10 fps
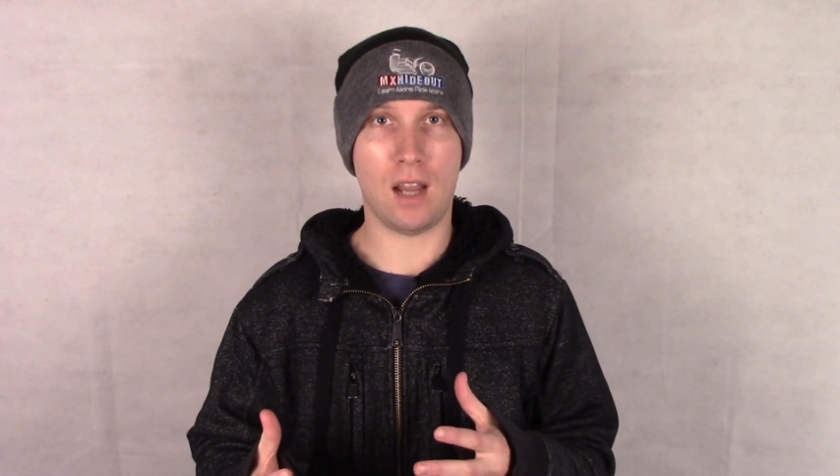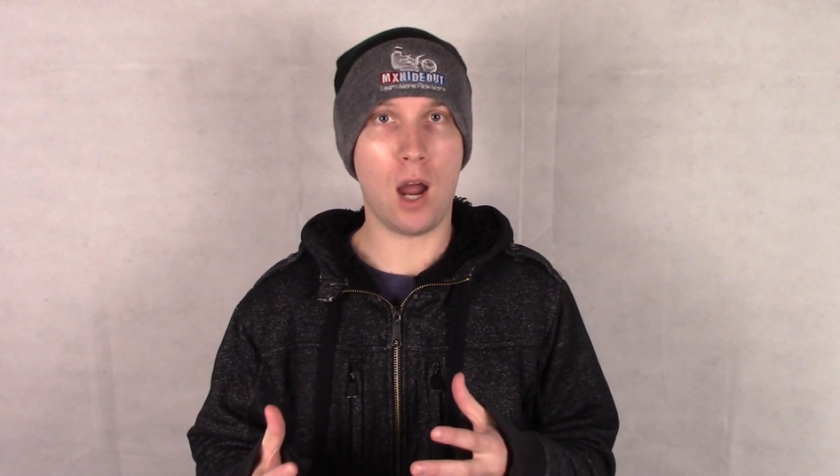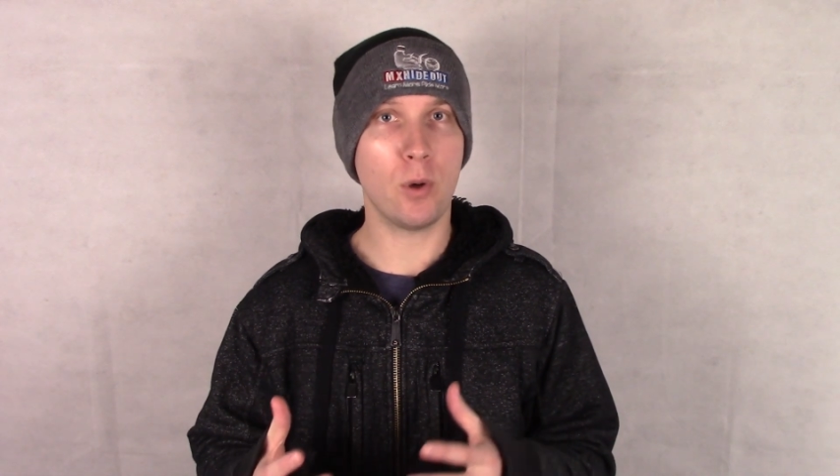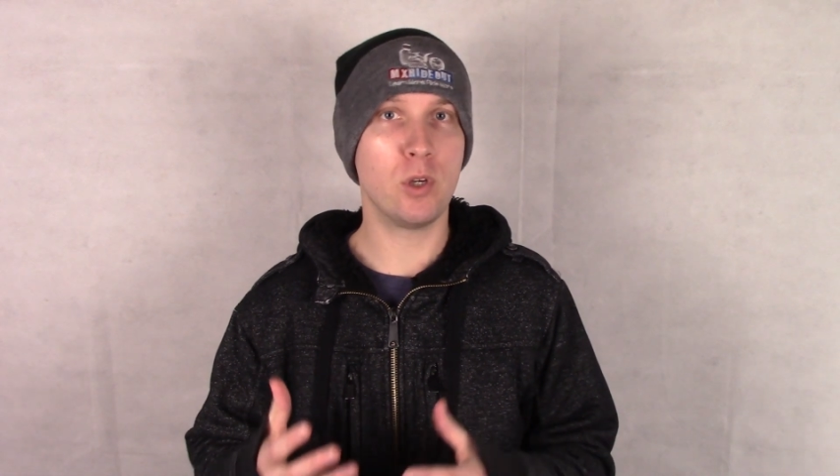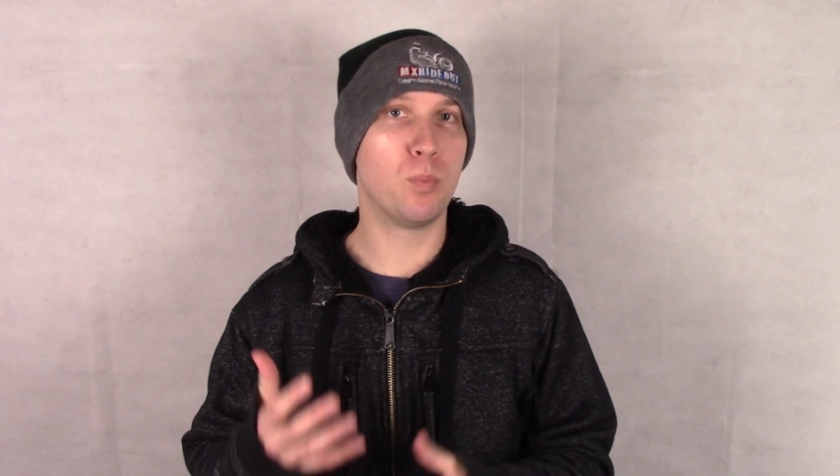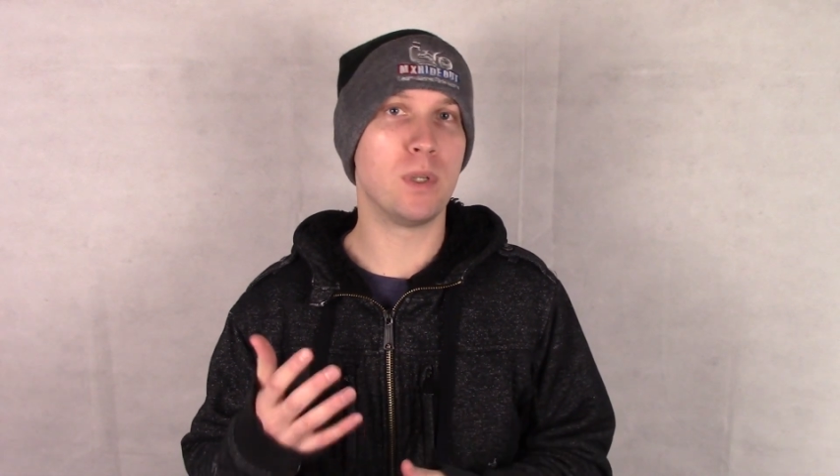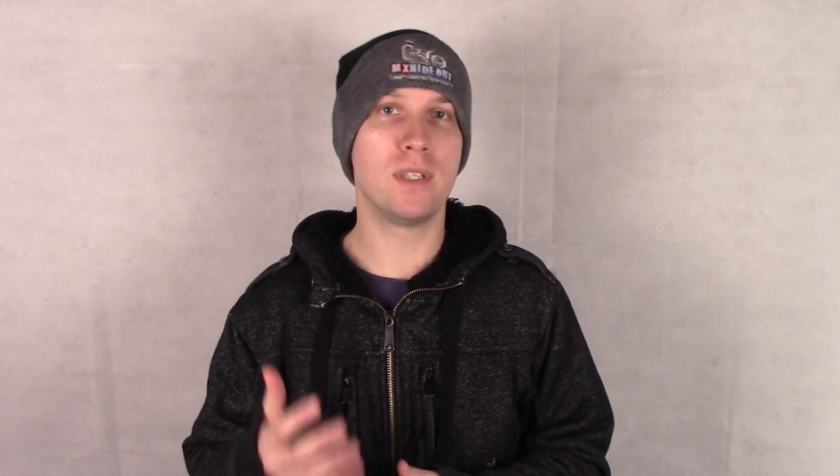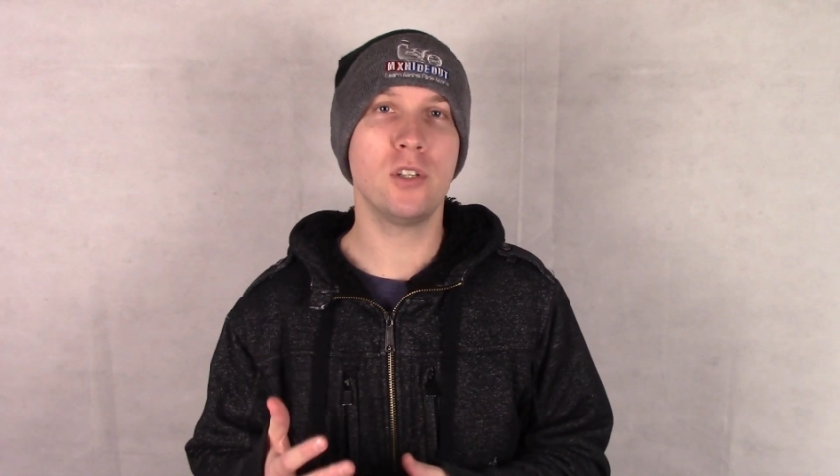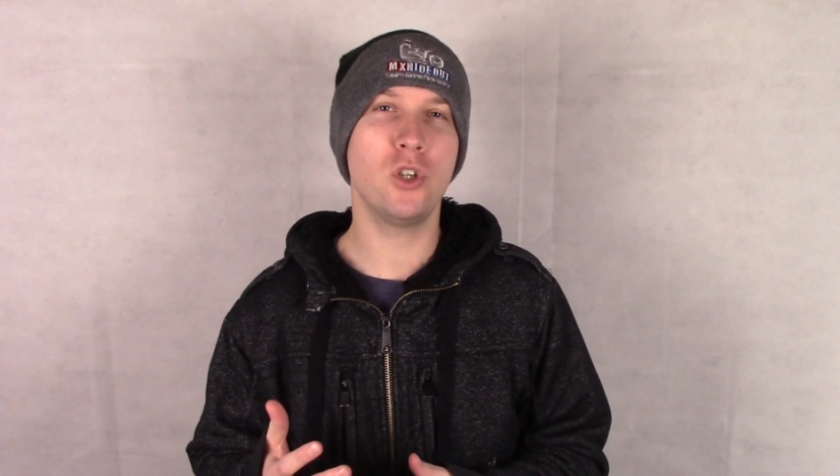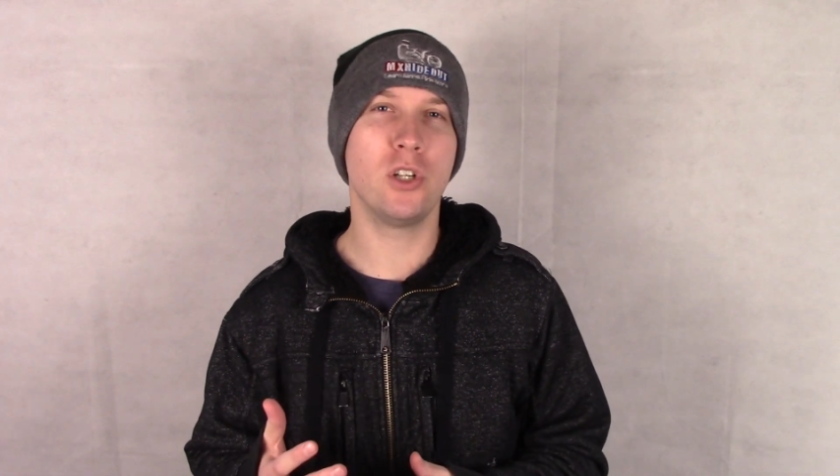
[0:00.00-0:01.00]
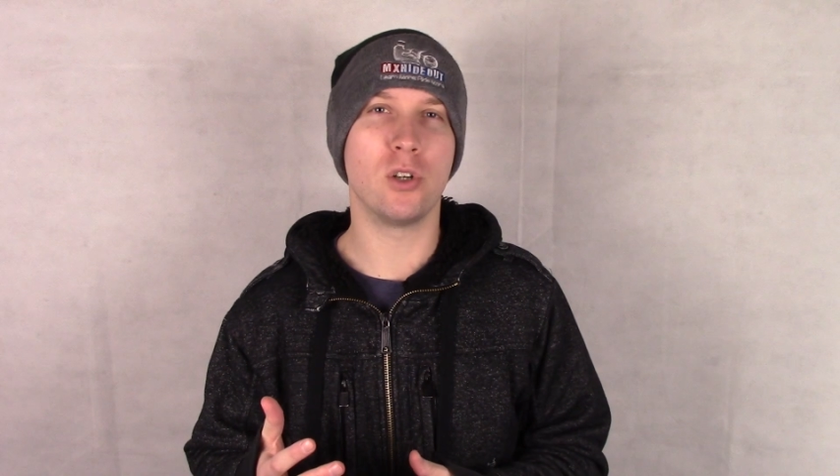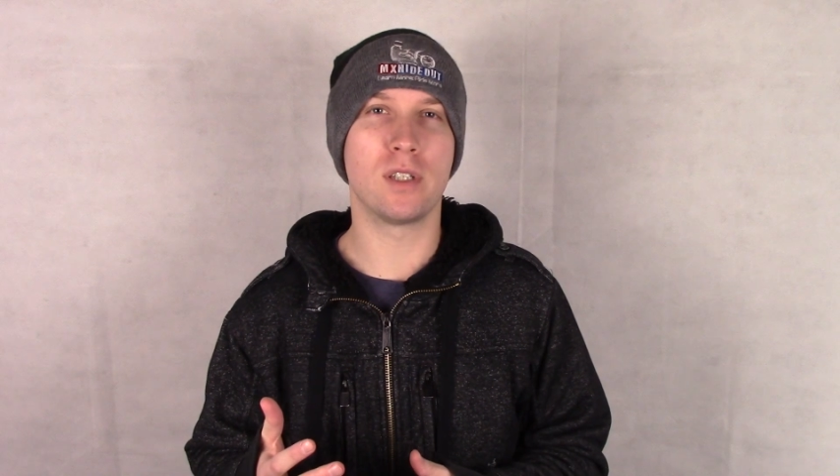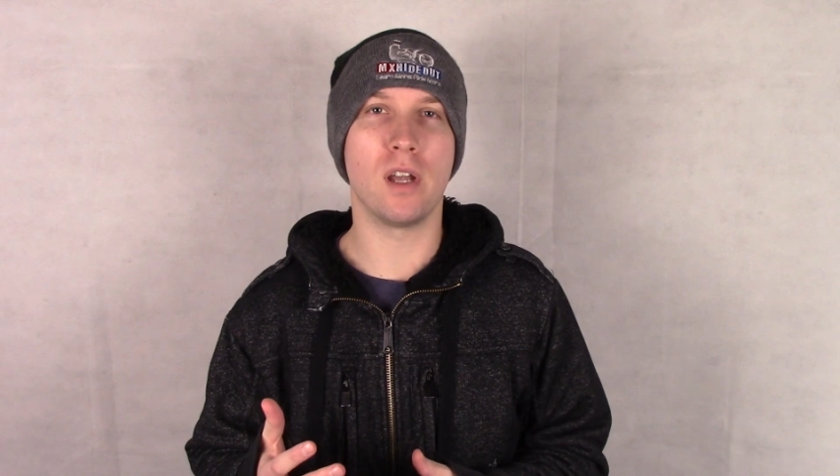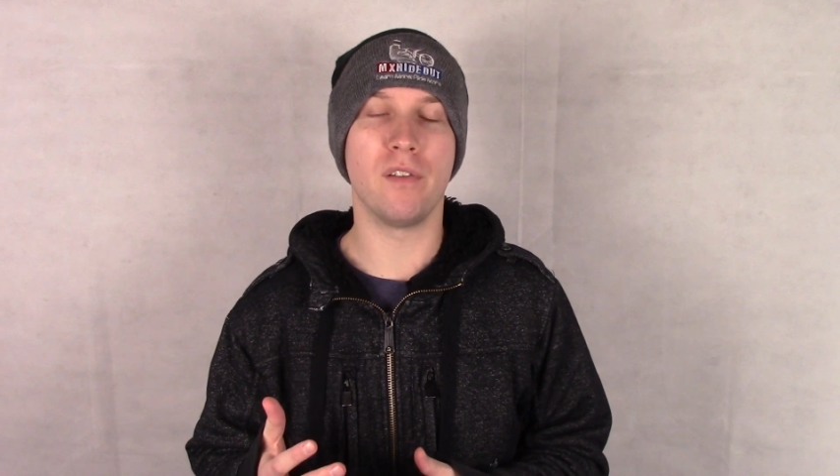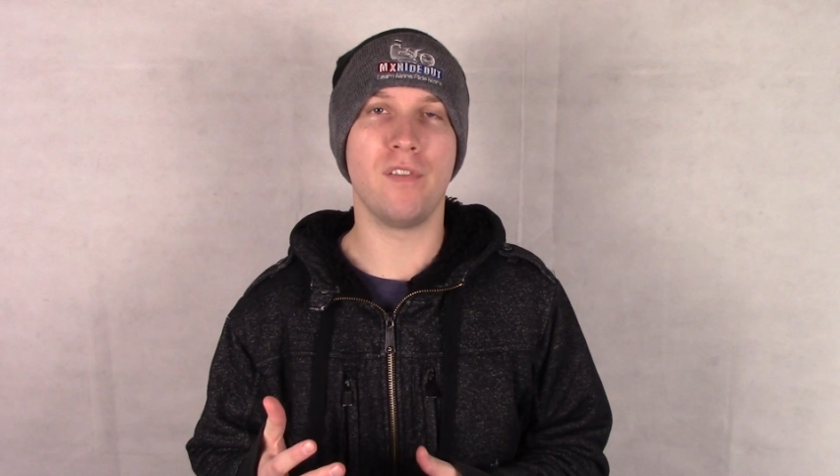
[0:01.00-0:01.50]
how you position
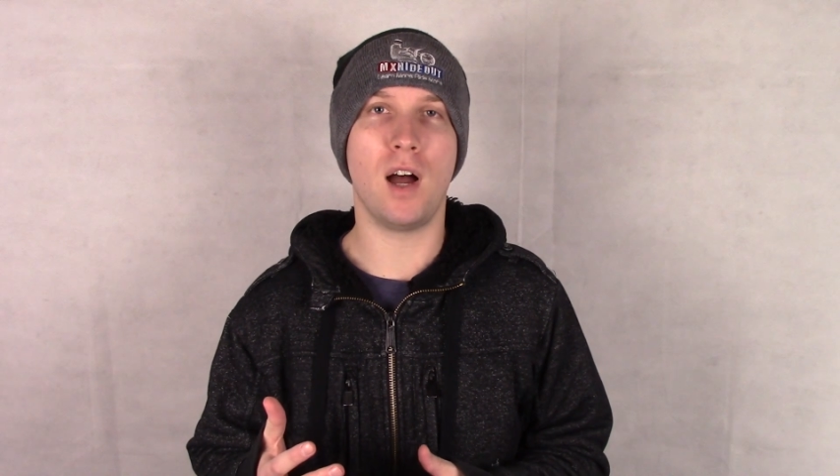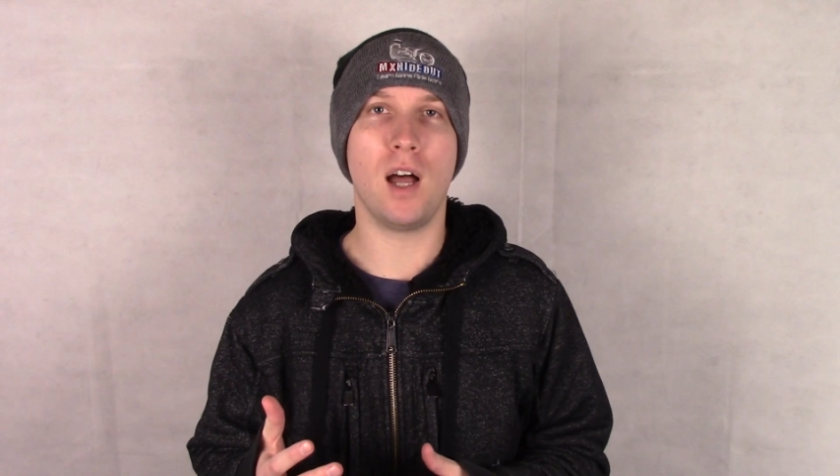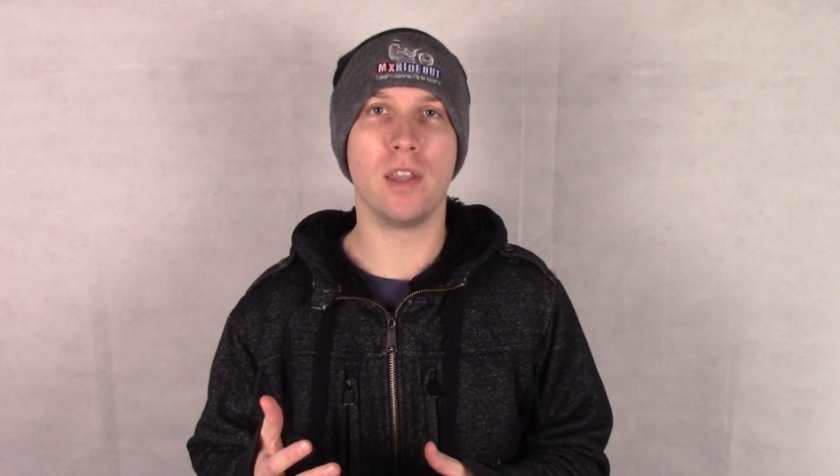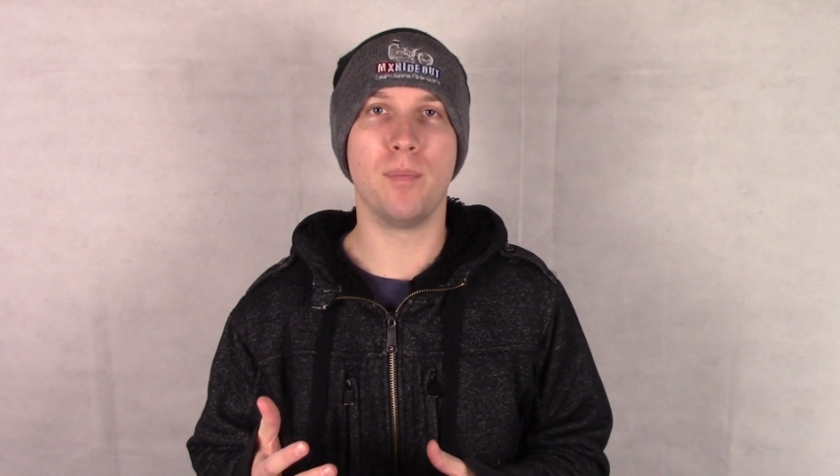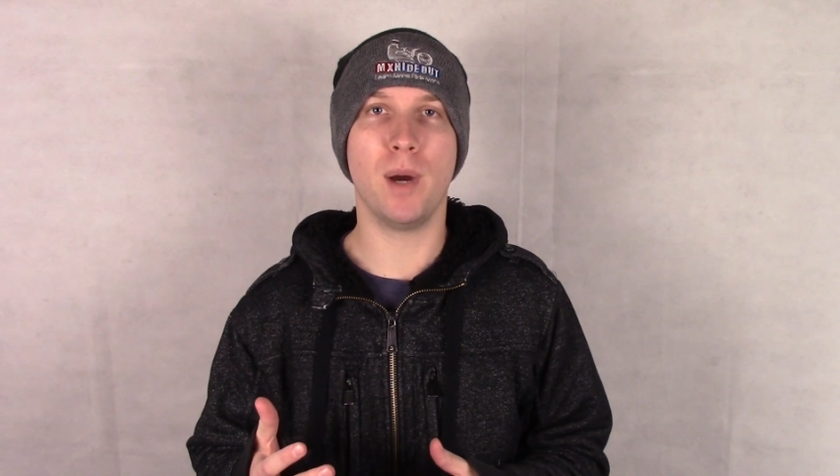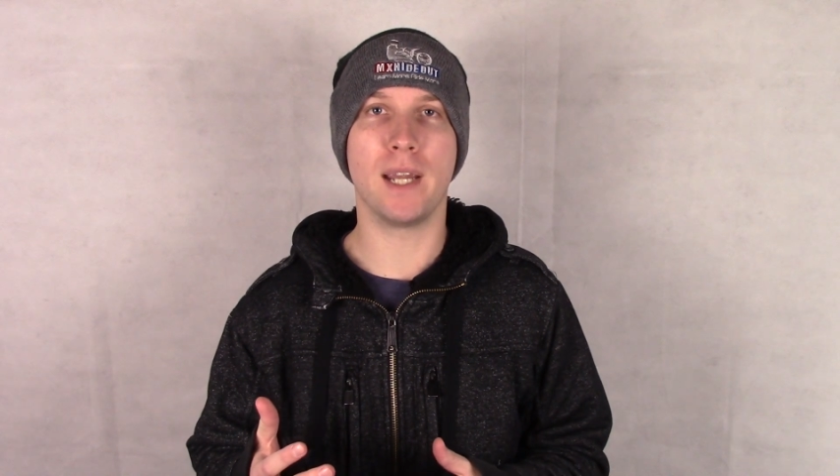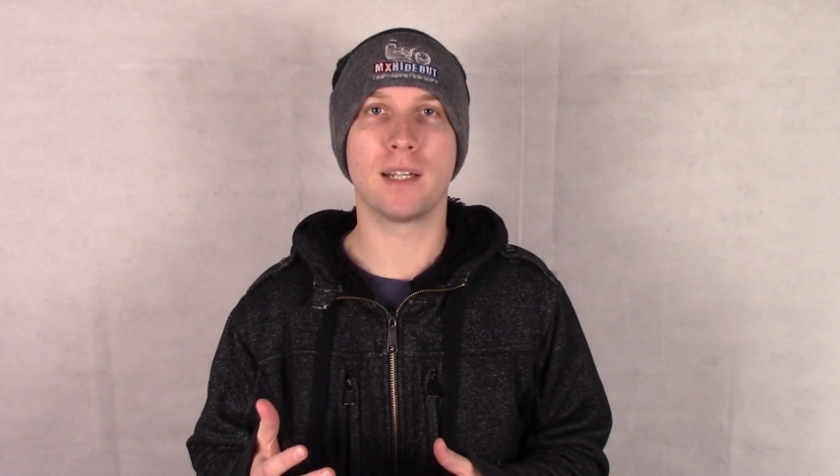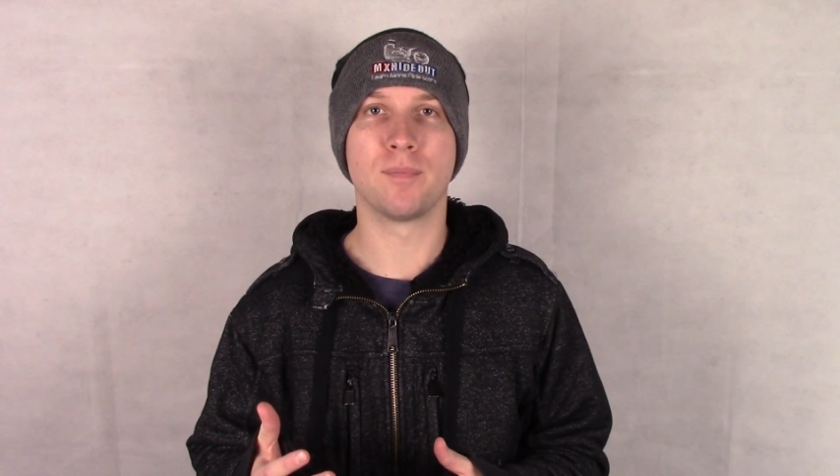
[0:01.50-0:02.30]
yourself on the bike.